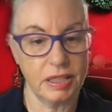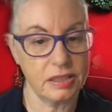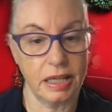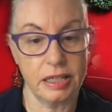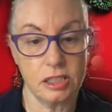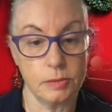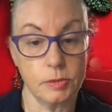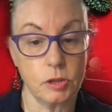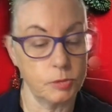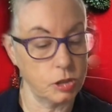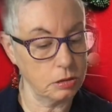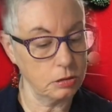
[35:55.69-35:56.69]
That's a
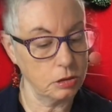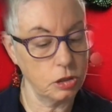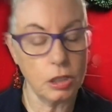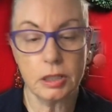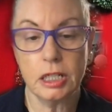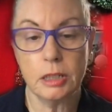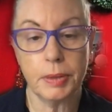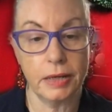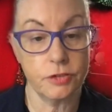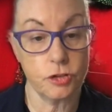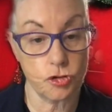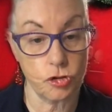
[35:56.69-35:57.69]
subscription. You don't need to pay
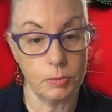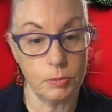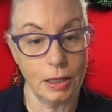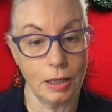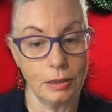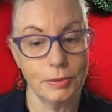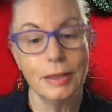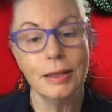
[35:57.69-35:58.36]
for StreamYard.